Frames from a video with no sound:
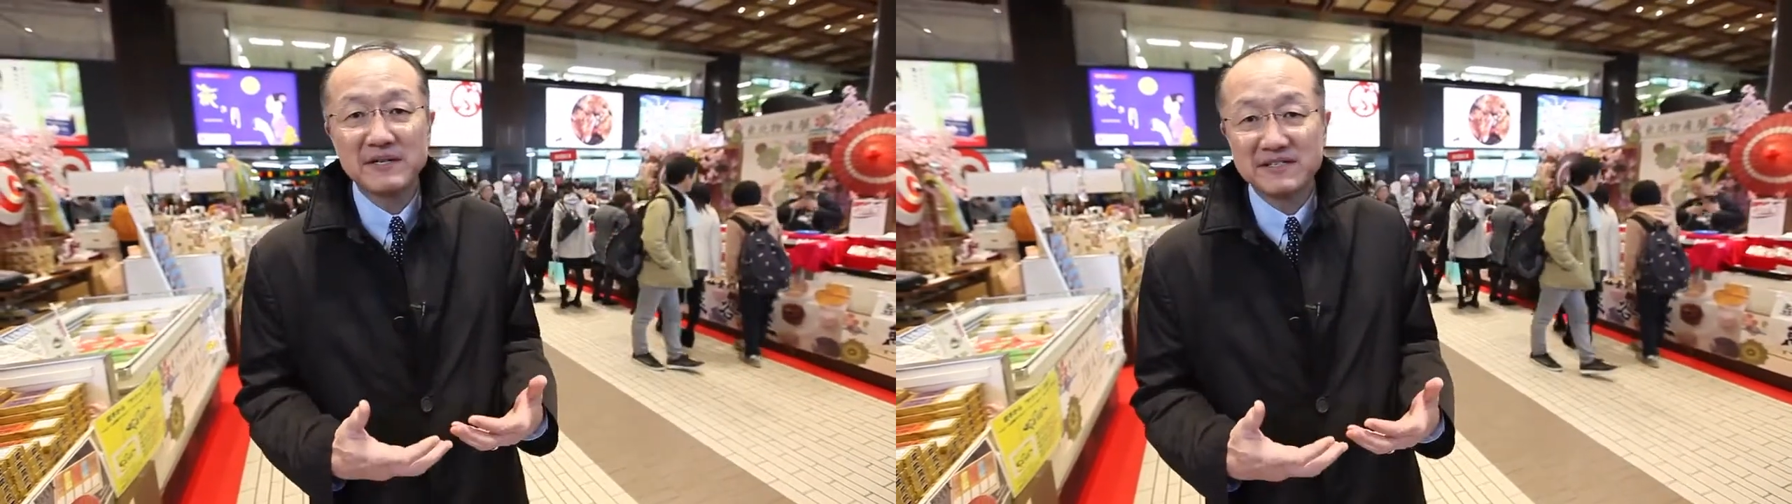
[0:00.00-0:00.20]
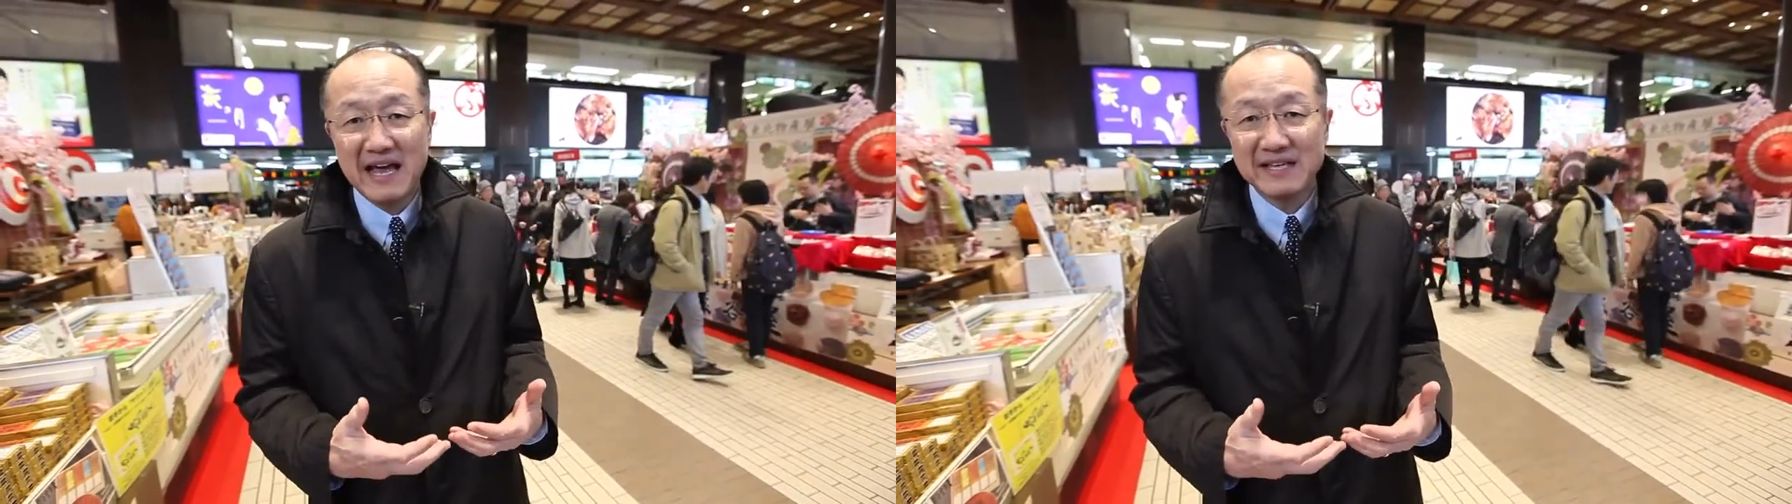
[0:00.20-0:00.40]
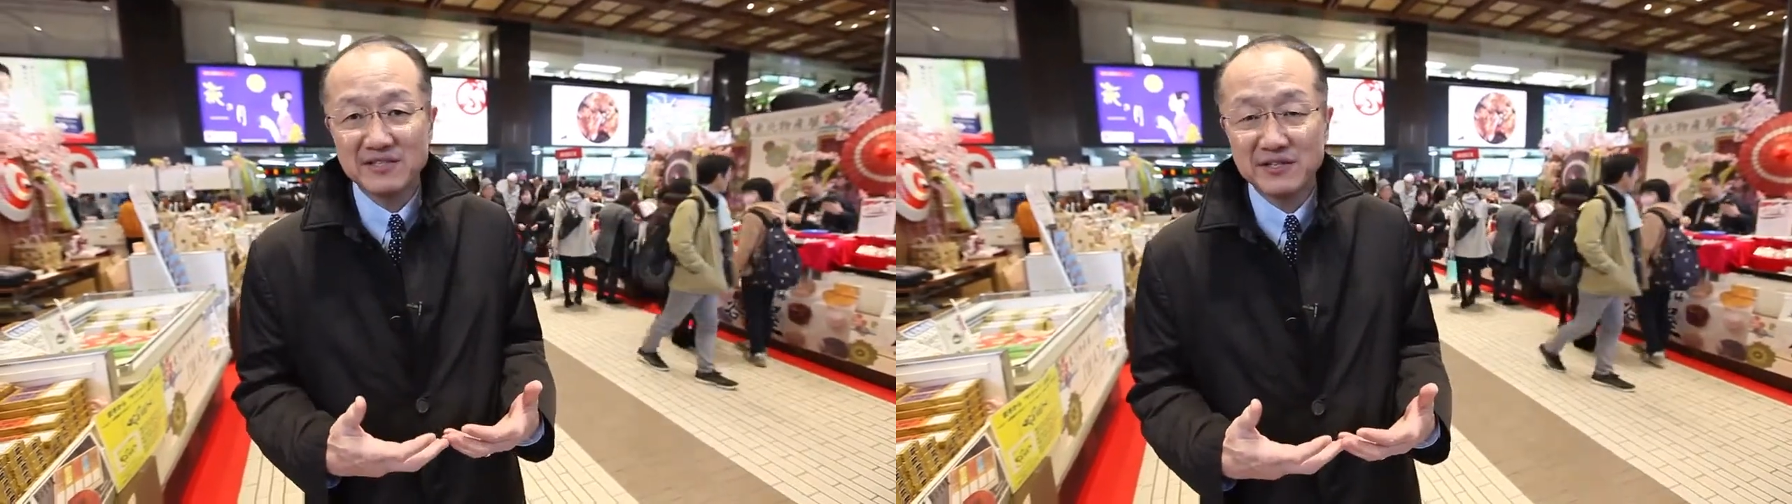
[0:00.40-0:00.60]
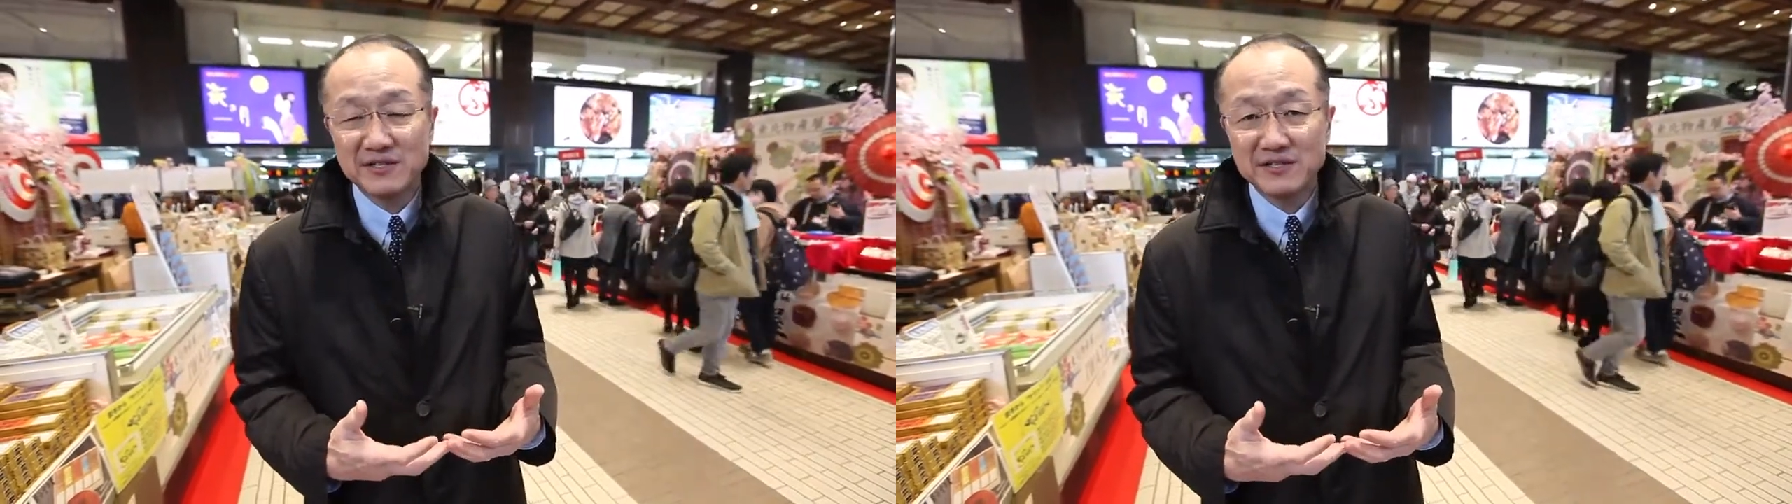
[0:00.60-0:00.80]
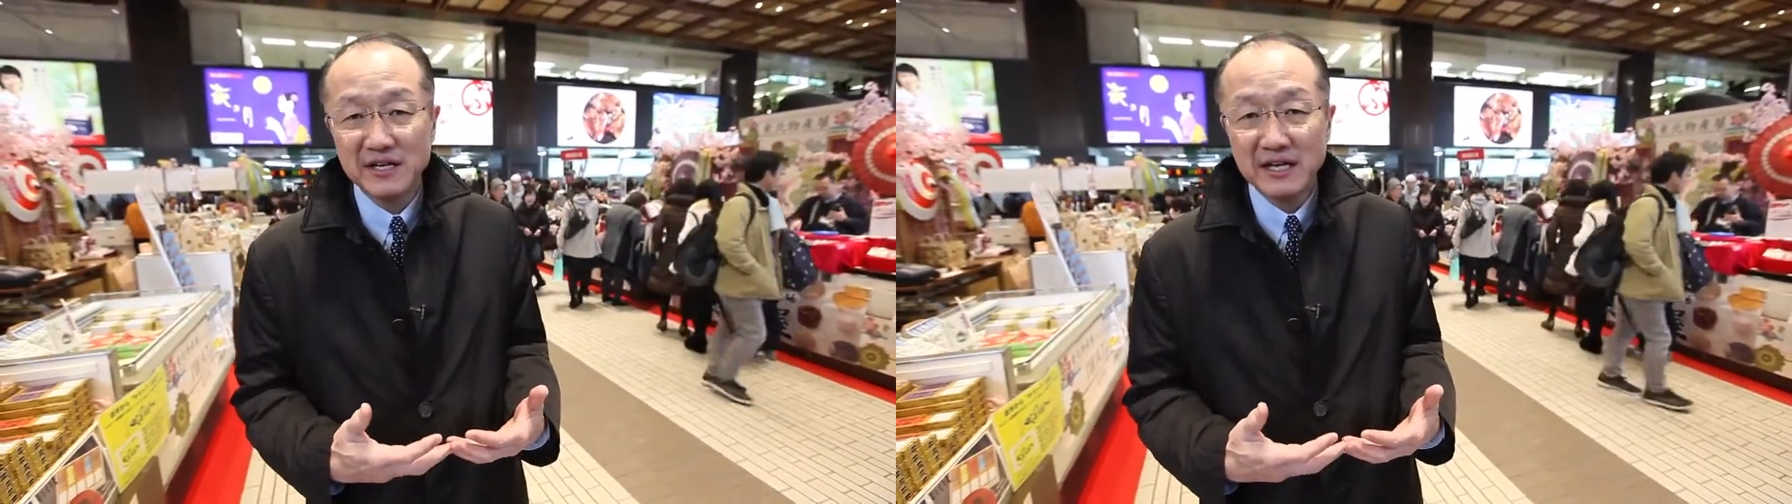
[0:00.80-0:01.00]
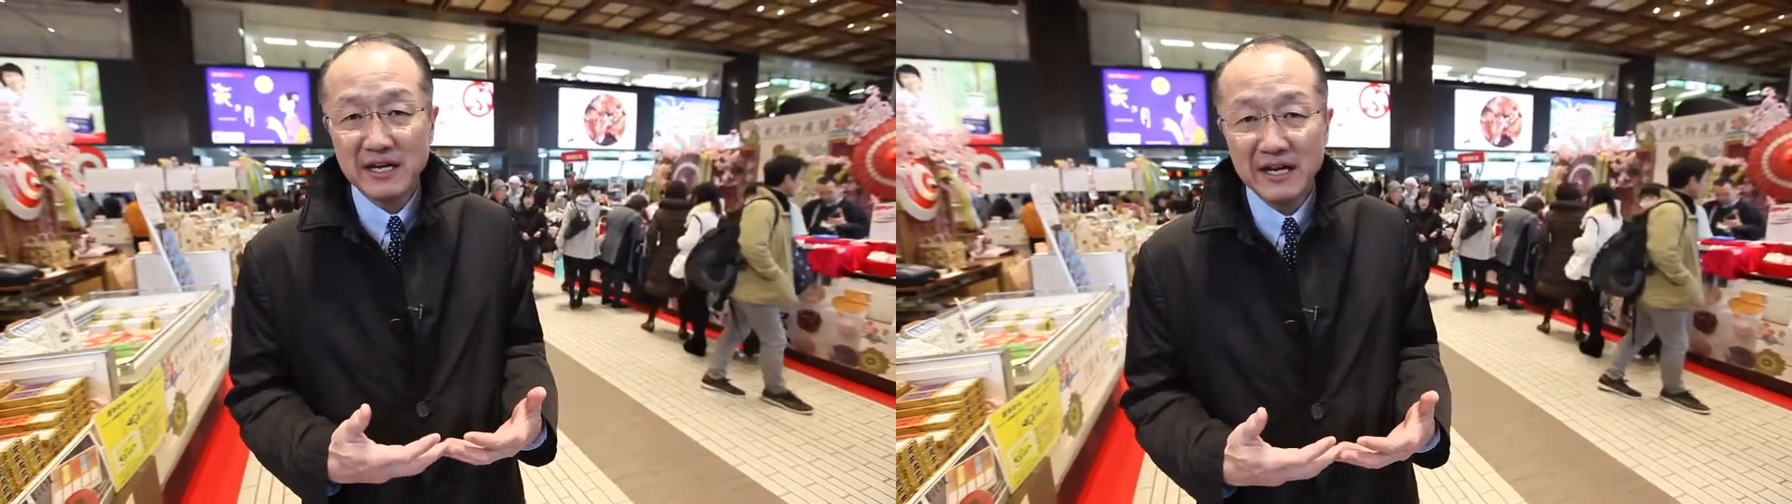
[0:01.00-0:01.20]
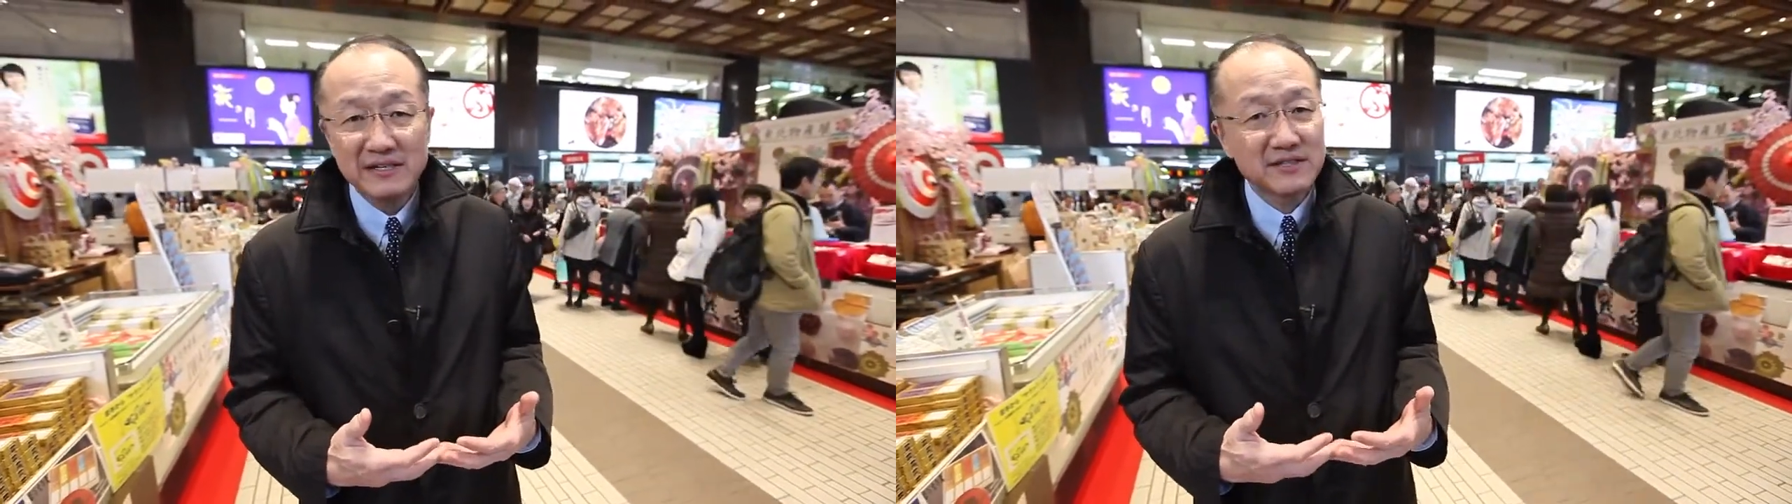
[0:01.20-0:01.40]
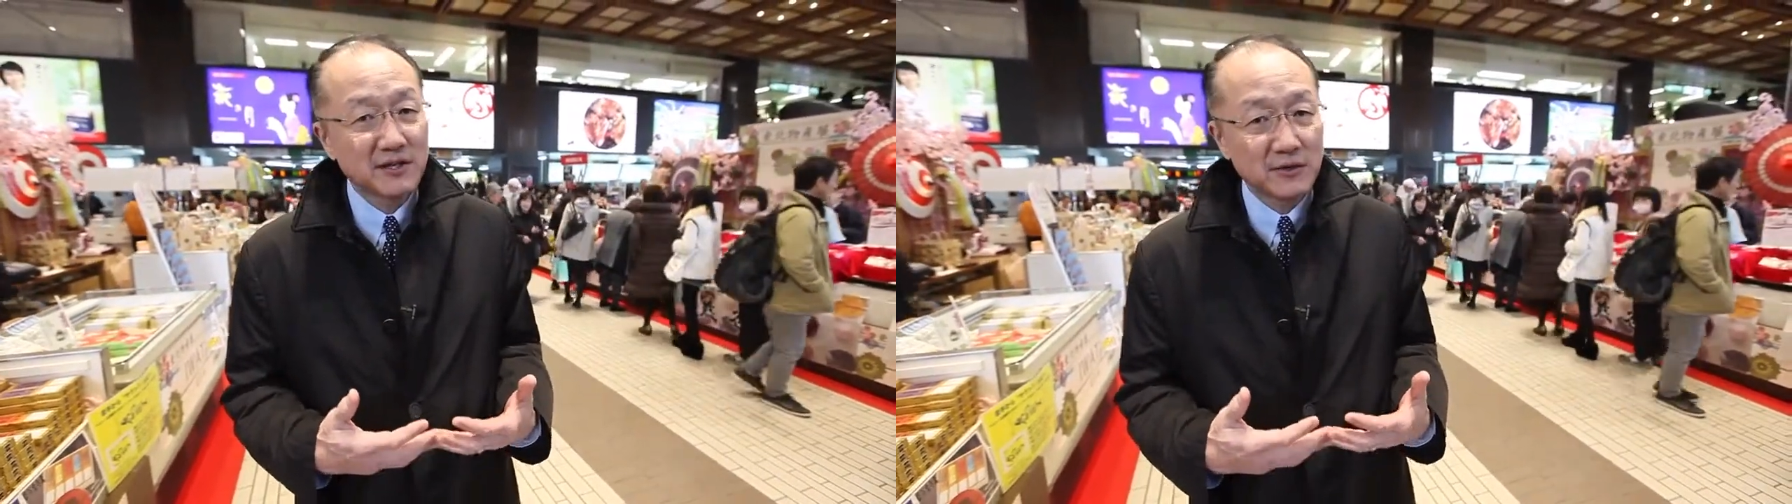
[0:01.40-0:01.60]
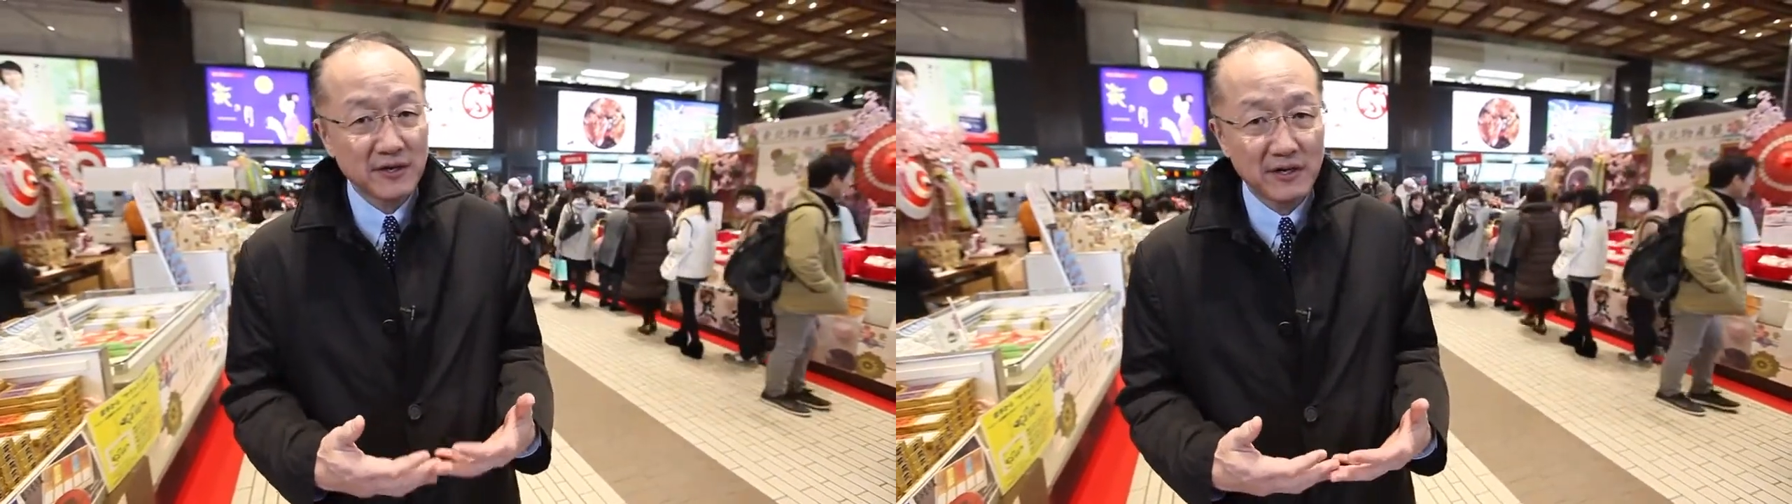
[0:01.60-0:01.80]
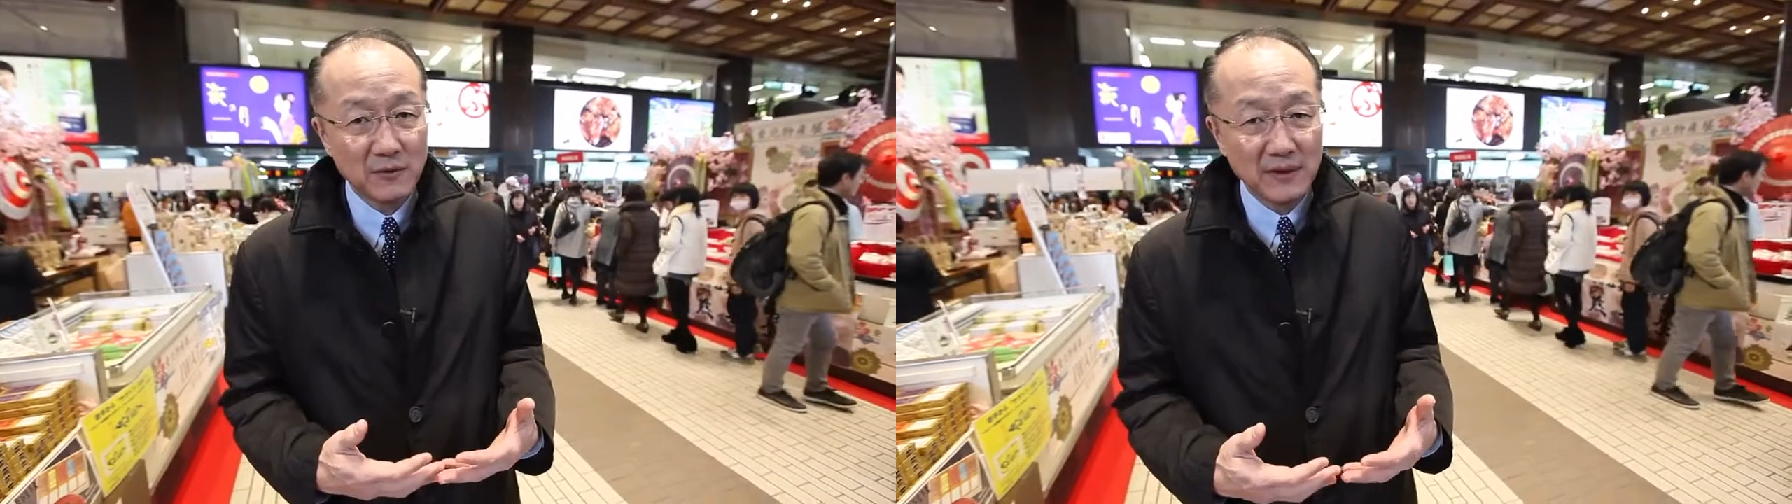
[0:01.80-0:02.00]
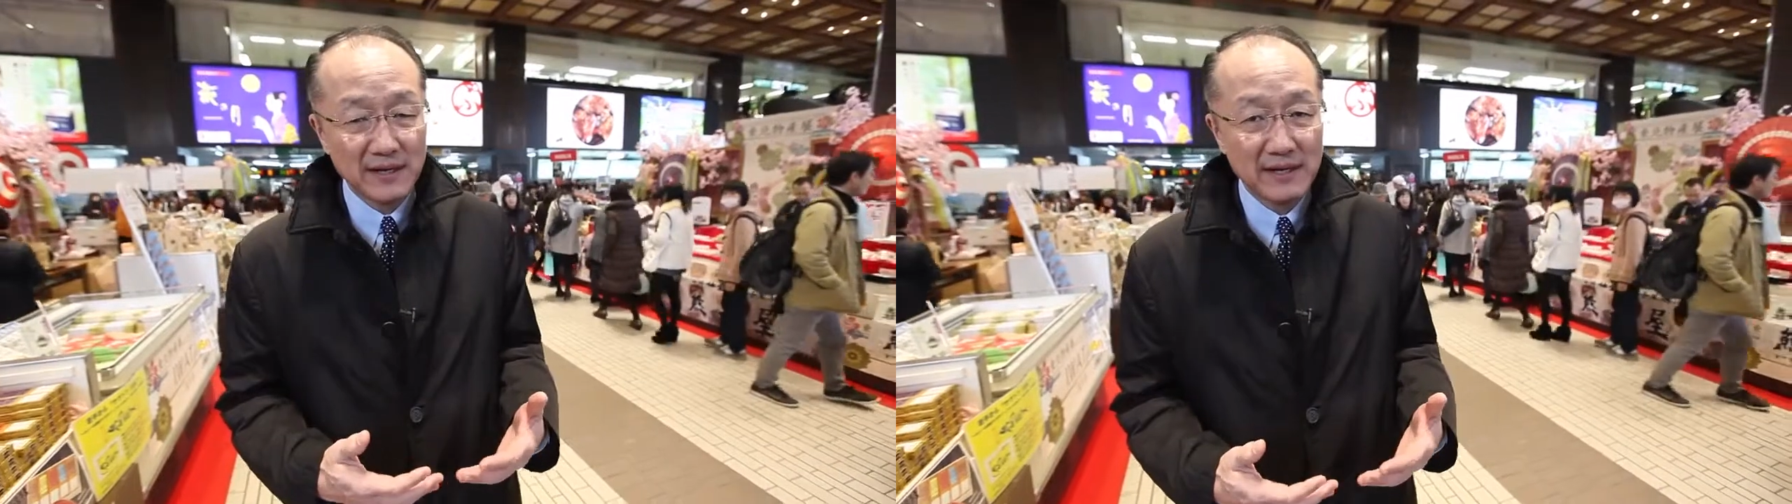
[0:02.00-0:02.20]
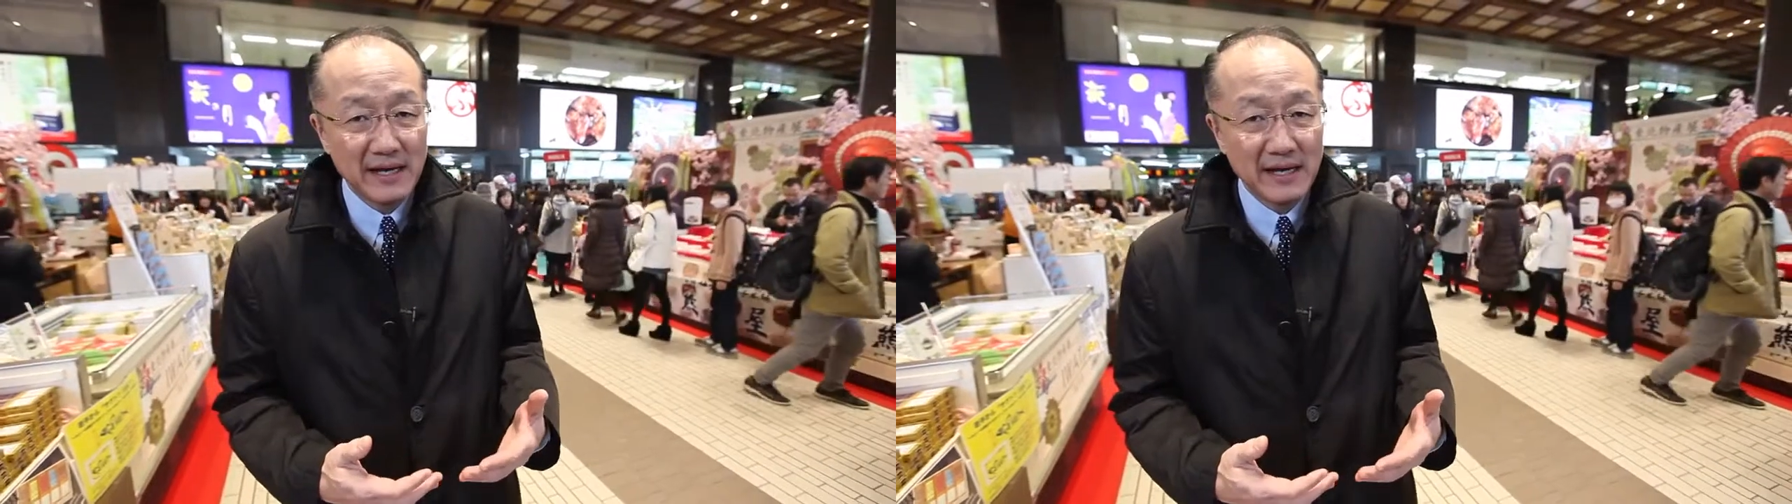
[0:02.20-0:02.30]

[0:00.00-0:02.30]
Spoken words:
disasters is a critical one.